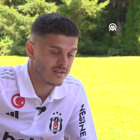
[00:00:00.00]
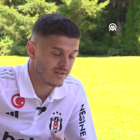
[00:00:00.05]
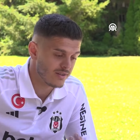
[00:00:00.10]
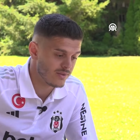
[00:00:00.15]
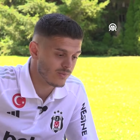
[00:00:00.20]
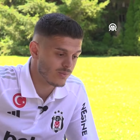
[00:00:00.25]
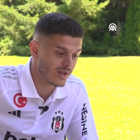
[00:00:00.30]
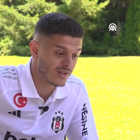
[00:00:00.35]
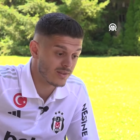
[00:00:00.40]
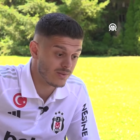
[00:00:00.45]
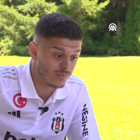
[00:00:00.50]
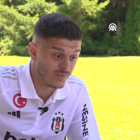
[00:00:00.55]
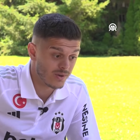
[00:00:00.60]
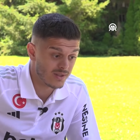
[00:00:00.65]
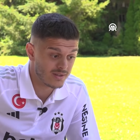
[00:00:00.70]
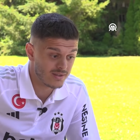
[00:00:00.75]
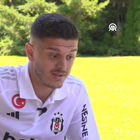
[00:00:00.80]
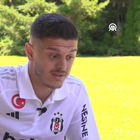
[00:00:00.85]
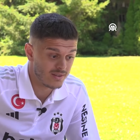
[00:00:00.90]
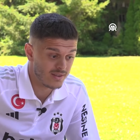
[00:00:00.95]

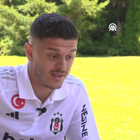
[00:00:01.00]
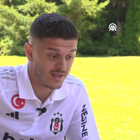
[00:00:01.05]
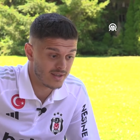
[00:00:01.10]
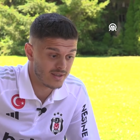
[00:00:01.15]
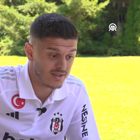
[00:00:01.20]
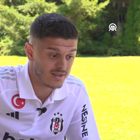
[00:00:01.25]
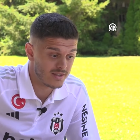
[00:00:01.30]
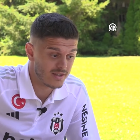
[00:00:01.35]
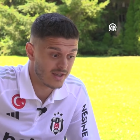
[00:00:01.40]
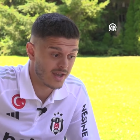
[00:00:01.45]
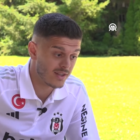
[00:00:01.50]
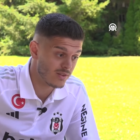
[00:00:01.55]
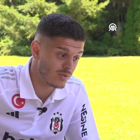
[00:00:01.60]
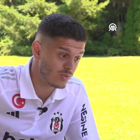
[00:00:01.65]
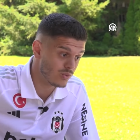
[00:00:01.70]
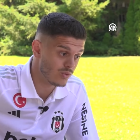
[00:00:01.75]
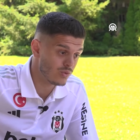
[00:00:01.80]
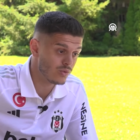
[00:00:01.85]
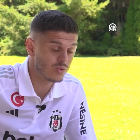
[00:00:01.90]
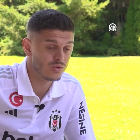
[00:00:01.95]
what they had
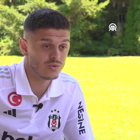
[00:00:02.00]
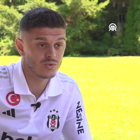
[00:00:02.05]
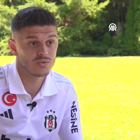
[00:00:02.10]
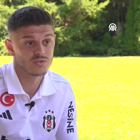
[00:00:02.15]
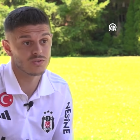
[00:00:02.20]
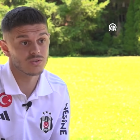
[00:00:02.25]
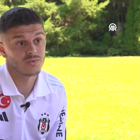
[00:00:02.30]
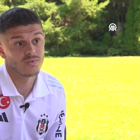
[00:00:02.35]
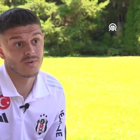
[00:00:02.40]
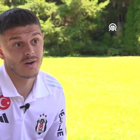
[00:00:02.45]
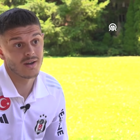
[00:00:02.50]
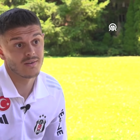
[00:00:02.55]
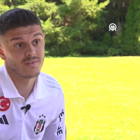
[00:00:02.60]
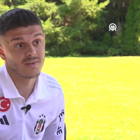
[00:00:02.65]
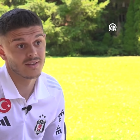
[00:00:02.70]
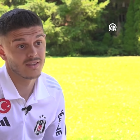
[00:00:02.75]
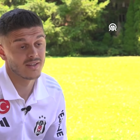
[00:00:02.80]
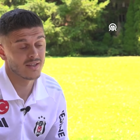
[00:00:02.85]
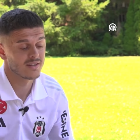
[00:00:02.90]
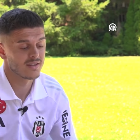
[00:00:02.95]
to do to survive
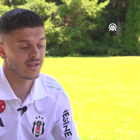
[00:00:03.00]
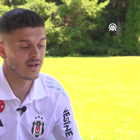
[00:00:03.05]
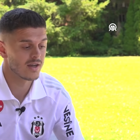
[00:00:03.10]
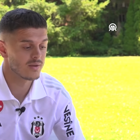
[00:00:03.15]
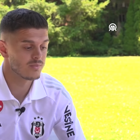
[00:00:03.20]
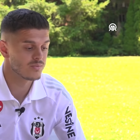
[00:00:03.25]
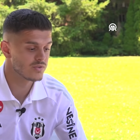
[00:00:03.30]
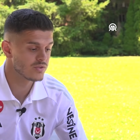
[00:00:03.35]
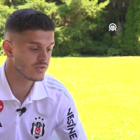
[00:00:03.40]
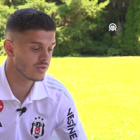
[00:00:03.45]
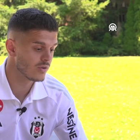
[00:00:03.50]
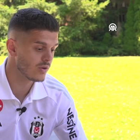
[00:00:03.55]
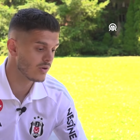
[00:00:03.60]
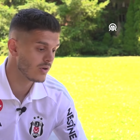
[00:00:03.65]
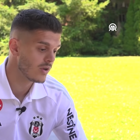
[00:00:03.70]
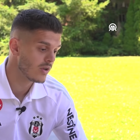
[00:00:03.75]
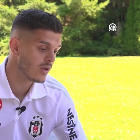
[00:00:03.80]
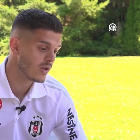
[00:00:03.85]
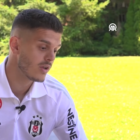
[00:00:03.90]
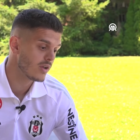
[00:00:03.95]
at that time. So
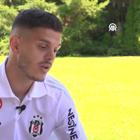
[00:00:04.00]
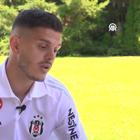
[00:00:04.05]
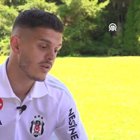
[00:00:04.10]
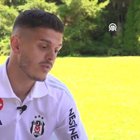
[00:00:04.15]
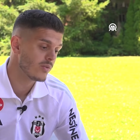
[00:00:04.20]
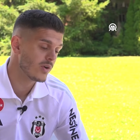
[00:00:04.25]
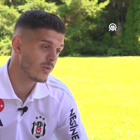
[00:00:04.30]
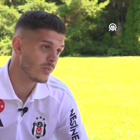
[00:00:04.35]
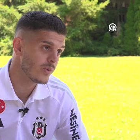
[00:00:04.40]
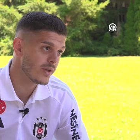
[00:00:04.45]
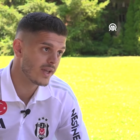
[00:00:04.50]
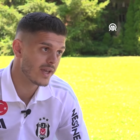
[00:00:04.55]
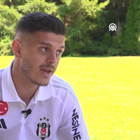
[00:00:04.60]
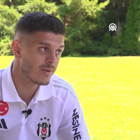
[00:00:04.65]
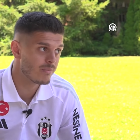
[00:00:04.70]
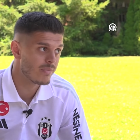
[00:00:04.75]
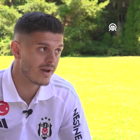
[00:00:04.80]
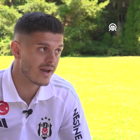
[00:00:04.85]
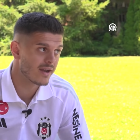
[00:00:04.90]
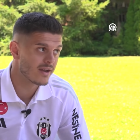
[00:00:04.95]
when we
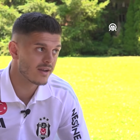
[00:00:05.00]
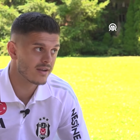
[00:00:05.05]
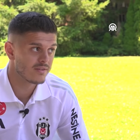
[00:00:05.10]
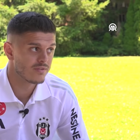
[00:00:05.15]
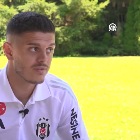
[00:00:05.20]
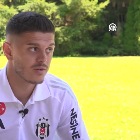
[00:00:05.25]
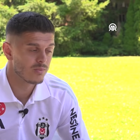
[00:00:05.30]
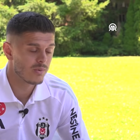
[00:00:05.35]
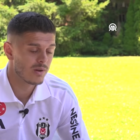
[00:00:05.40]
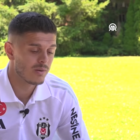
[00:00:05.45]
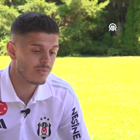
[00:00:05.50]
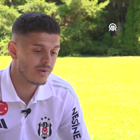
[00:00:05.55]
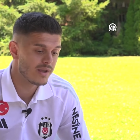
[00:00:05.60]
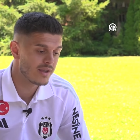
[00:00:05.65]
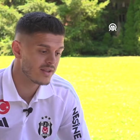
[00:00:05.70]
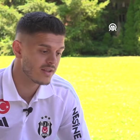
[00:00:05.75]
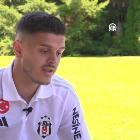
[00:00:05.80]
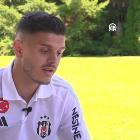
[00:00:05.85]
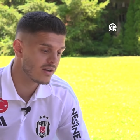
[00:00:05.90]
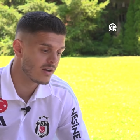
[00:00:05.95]
came back from
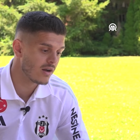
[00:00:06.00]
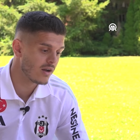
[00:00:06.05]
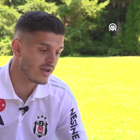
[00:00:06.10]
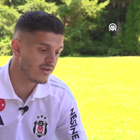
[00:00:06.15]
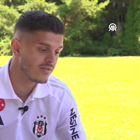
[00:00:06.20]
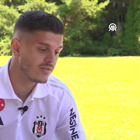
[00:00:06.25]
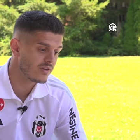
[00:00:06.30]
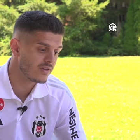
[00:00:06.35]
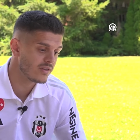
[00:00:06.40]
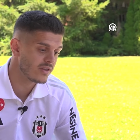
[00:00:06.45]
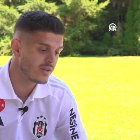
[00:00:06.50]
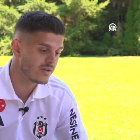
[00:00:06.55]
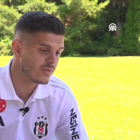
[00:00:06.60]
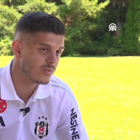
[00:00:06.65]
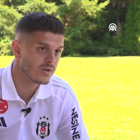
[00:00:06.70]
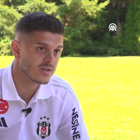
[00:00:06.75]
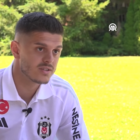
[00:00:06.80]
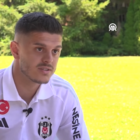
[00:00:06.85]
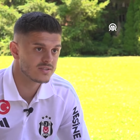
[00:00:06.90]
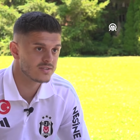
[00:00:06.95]
Albania, everything
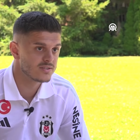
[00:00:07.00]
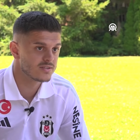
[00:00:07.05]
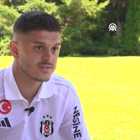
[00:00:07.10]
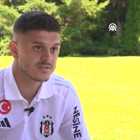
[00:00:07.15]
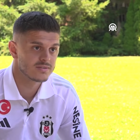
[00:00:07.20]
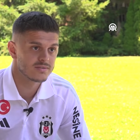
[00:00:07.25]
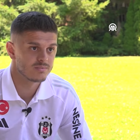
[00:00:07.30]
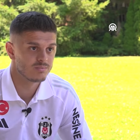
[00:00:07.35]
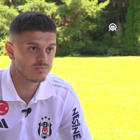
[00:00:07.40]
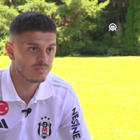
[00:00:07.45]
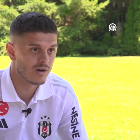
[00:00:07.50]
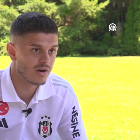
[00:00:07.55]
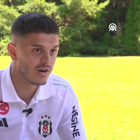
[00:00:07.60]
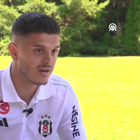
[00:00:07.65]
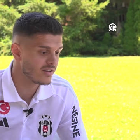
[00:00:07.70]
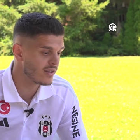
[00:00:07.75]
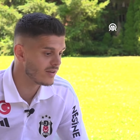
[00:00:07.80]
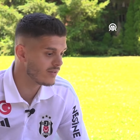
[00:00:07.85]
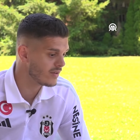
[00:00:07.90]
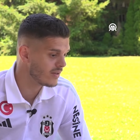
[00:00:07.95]
was
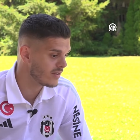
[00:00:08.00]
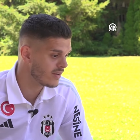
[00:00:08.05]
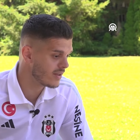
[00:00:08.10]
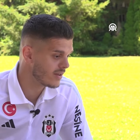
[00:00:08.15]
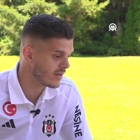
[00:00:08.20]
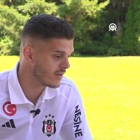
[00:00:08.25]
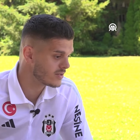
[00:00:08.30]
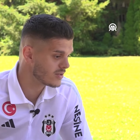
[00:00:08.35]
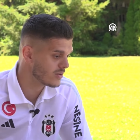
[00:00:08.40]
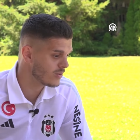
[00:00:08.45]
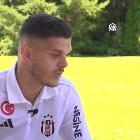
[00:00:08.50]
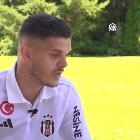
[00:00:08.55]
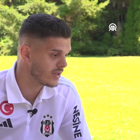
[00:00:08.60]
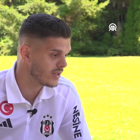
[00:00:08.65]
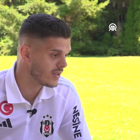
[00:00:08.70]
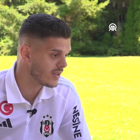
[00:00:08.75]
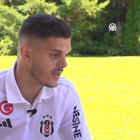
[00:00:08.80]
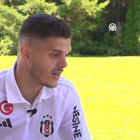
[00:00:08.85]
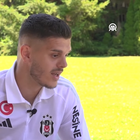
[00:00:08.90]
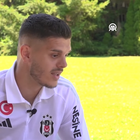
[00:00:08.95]
burnt, everything. So we
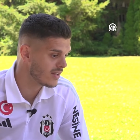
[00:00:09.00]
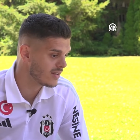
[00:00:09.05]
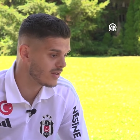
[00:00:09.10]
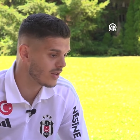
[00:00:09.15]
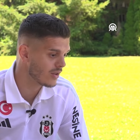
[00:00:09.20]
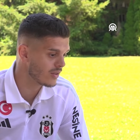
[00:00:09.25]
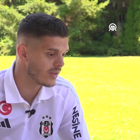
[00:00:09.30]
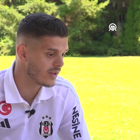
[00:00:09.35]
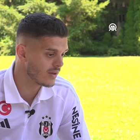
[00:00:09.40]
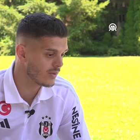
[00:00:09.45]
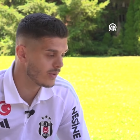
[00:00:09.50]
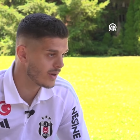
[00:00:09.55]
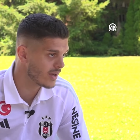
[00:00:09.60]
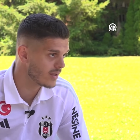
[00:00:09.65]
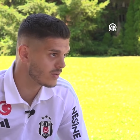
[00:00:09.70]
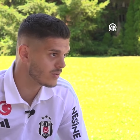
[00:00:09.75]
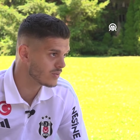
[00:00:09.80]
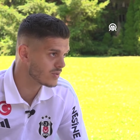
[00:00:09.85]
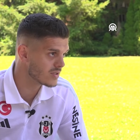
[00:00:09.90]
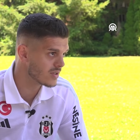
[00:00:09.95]
didn't have nothing. We
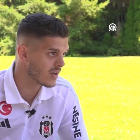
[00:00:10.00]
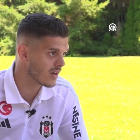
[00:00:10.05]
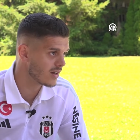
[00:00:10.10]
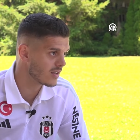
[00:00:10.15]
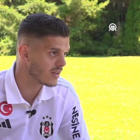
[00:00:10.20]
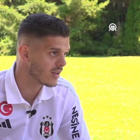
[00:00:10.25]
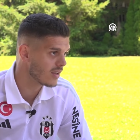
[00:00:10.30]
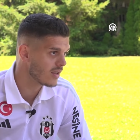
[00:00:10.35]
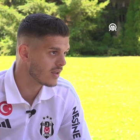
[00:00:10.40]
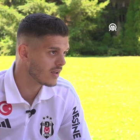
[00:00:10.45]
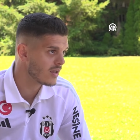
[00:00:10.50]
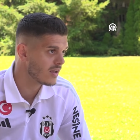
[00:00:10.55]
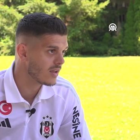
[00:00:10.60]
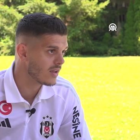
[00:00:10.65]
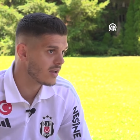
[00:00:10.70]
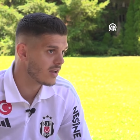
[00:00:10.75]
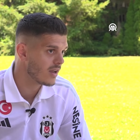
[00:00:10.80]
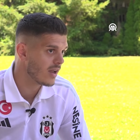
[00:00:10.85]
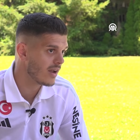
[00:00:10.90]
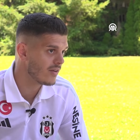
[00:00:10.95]
had to start
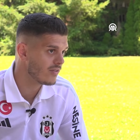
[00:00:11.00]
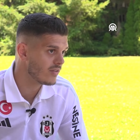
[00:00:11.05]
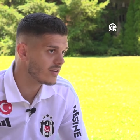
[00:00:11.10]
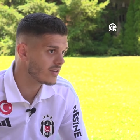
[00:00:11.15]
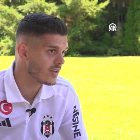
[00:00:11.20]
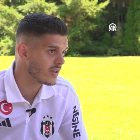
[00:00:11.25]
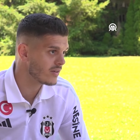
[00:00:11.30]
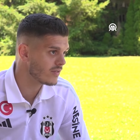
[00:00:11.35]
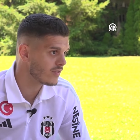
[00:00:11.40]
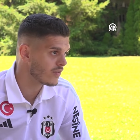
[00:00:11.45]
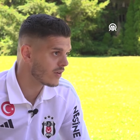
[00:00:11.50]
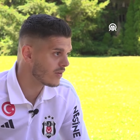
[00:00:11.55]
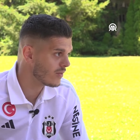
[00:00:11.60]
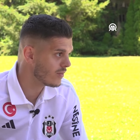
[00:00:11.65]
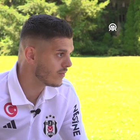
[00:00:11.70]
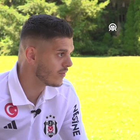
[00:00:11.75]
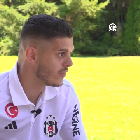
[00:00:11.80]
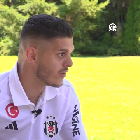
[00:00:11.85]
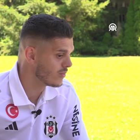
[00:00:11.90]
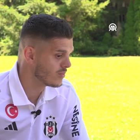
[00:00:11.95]
everything
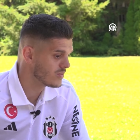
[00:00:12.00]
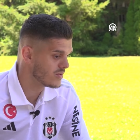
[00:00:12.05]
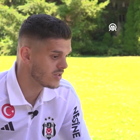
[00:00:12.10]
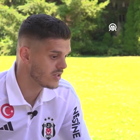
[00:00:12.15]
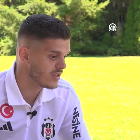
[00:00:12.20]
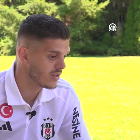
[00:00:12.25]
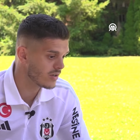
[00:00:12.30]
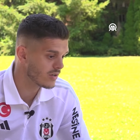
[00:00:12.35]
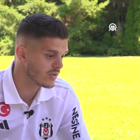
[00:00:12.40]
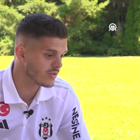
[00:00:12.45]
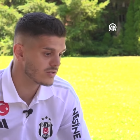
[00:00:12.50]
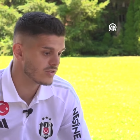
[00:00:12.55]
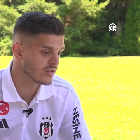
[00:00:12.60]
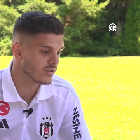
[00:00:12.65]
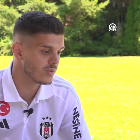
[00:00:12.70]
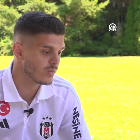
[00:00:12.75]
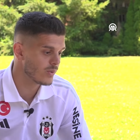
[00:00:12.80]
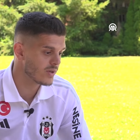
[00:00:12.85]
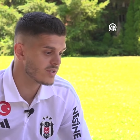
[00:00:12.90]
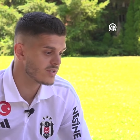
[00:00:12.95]
from zero. So
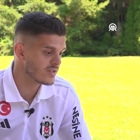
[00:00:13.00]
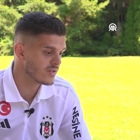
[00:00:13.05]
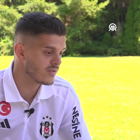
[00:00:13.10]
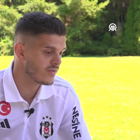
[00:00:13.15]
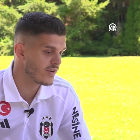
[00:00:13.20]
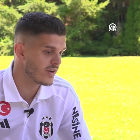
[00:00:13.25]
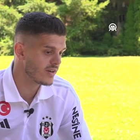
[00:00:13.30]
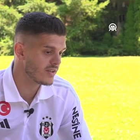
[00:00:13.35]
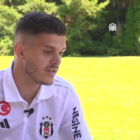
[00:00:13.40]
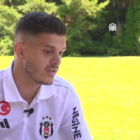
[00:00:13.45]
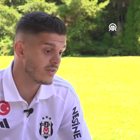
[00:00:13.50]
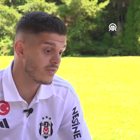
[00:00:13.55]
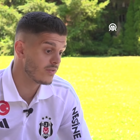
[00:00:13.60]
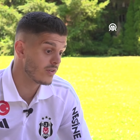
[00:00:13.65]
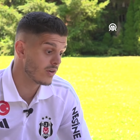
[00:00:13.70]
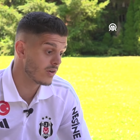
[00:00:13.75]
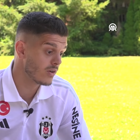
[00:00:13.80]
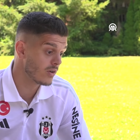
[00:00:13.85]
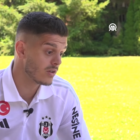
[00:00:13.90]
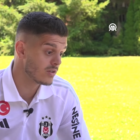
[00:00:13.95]
it was very
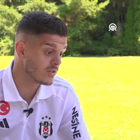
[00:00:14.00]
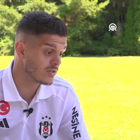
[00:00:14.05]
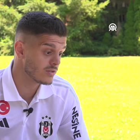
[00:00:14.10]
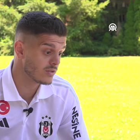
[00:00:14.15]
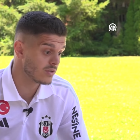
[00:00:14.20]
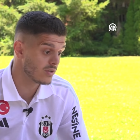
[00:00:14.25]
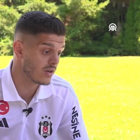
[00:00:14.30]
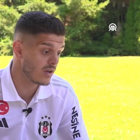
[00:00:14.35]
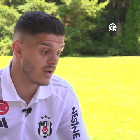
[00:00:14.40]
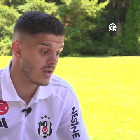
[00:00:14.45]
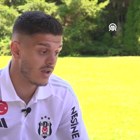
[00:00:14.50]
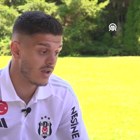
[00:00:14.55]
difficult. So